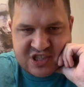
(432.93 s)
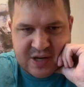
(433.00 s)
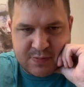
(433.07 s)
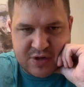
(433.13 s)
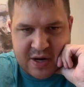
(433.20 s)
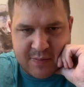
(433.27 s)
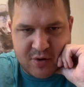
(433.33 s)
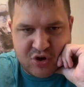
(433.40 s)

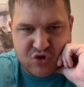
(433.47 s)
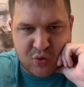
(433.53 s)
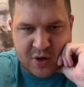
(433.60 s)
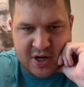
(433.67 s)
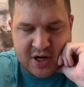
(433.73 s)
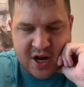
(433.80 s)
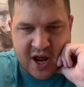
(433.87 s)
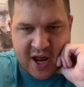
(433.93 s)
September
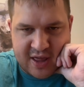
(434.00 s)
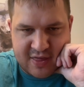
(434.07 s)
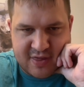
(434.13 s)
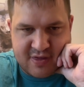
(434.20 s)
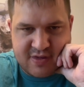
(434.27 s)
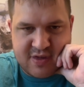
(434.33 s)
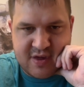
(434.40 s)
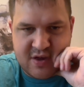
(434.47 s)

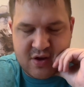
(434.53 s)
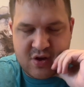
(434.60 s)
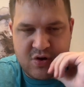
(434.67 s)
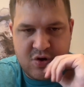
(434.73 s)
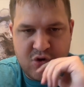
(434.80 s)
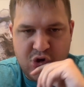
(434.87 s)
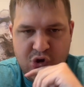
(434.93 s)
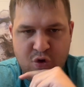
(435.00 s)
29th.
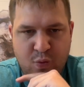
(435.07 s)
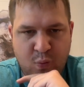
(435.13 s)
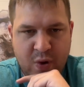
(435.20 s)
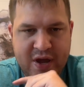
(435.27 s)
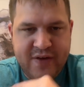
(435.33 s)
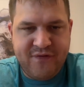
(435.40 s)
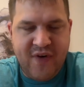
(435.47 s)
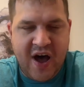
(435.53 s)

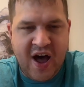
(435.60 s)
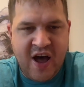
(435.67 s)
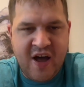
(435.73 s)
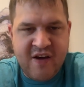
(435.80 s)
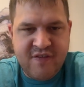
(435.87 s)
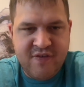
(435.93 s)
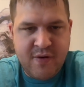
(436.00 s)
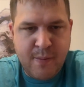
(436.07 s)
Week
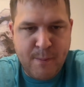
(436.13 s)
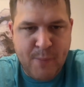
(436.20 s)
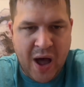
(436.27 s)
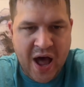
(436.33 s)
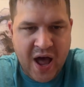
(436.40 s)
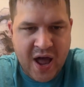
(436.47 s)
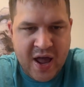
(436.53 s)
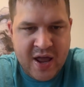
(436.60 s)
5,
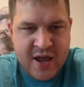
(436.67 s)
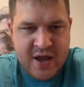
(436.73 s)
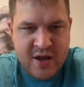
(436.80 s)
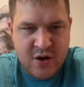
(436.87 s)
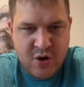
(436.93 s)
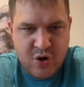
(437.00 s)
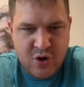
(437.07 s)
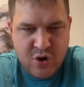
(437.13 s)
bye.
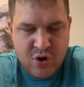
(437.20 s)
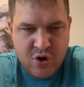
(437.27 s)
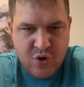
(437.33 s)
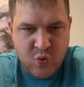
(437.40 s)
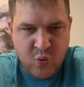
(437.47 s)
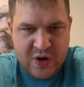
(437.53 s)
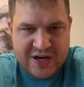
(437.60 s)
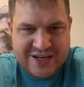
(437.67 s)

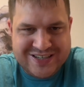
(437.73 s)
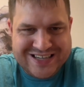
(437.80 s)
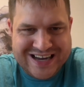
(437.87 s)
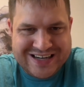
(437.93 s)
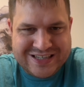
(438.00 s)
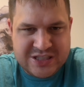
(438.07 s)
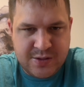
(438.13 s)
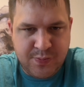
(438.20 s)
Week
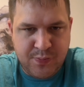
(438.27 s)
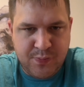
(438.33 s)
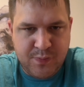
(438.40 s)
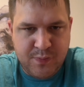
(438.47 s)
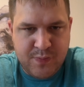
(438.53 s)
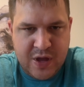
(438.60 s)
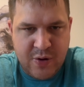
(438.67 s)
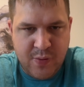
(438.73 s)
6,
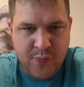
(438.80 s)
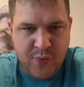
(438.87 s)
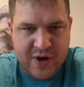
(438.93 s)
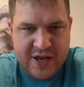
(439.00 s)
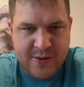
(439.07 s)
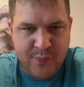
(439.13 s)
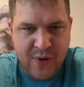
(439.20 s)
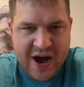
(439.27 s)
they will
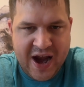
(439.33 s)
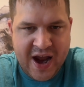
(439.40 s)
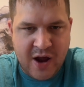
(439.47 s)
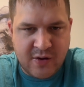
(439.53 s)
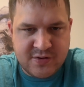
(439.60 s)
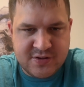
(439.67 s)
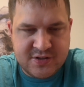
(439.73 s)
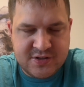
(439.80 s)
play the
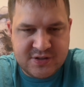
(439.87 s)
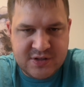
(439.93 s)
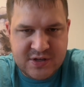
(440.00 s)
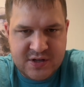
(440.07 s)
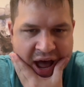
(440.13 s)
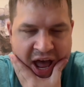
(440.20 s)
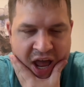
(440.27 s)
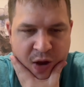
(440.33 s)
Browns.
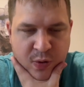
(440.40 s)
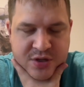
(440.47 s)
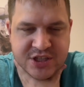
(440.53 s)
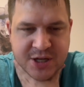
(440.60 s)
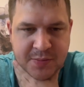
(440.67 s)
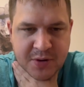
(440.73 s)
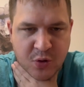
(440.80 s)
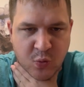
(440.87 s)
Bye was
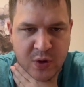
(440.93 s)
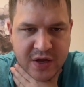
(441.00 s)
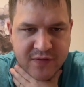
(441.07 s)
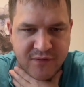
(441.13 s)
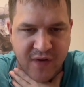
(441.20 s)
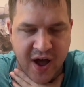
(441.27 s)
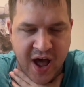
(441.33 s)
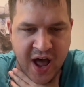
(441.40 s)
coming week
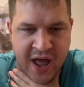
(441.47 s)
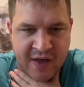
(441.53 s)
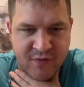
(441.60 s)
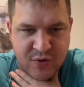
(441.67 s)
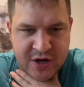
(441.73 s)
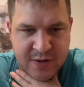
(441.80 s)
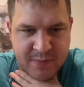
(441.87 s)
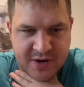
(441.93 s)
5.
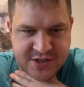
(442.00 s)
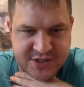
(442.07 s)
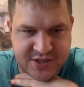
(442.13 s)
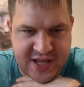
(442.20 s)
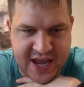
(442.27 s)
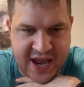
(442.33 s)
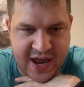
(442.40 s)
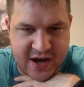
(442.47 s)
We didn't mention
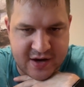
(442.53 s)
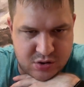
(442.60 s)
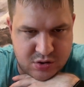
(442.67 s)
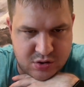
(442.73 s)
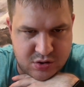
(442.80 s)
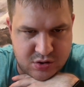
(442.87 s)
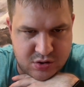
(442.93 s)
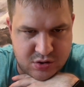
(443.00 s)
that.
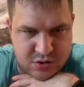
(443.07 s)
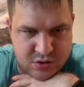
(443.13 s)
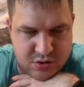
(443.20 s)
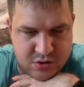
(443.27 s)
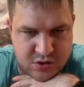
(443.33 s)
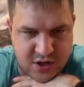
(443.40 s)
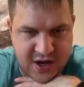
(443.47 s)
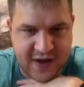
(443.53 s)

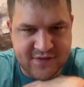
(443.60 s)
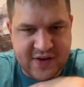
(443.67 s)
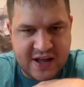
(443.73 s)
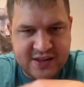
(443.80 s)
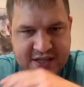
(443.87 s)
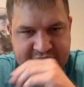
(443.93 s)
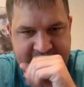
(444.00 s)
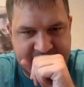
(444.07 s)
I've
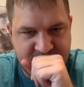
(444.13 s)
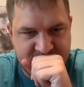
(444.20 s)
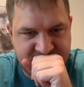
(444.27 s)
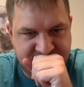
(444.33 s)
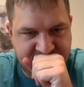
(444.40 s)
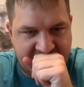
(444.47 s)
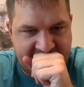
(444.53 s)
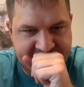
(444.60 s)
got the
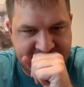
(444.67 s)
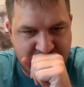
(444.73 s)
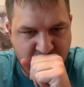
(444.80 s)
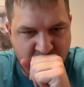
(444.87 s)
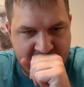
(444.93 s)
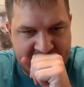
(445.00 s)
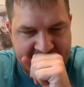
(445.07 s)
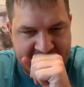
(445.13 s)
Eagles
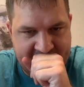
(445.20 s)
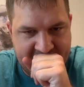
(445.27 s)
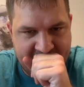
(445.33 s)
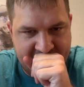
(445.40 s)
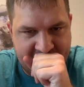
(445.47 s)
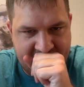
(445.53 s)
5-1